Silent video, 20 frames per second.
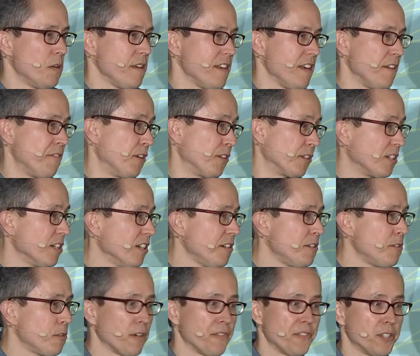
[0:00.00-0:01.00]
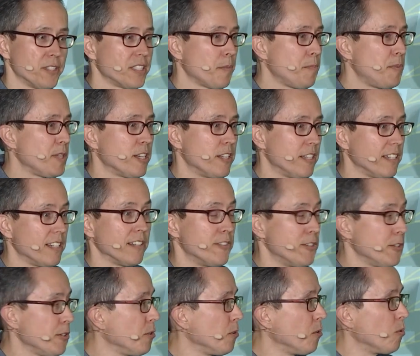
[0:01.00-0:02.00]
if you're good or if there's something you need to
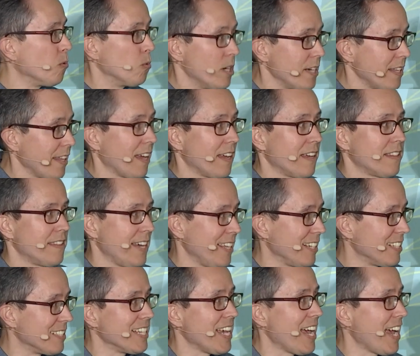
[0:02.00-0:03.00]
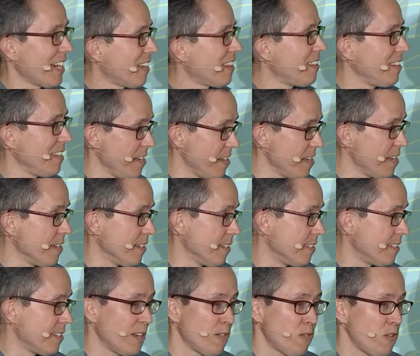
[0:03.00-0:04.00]
do, what that exact thing
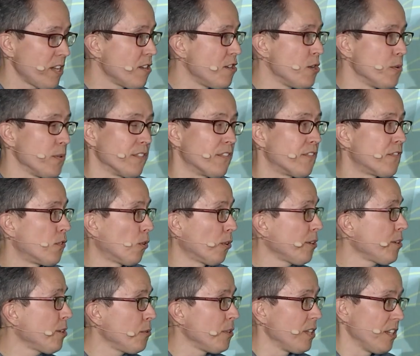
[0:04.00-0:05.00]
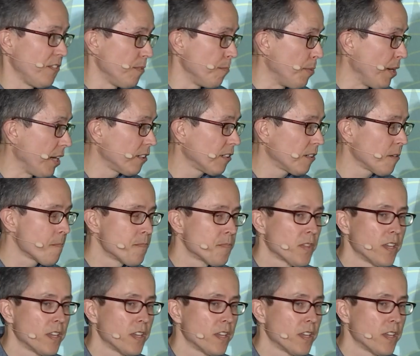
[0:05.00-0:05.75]
is. And if we can do it for you, even better.